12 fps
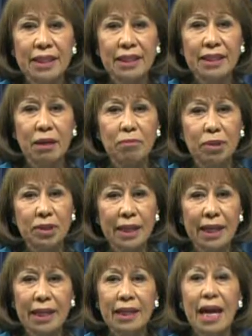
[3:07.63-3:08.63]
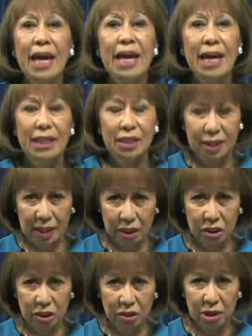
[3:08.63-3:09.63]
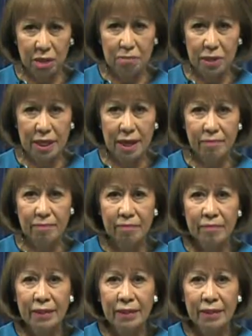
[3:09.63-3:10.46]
December 2nd at 6:30 p.m.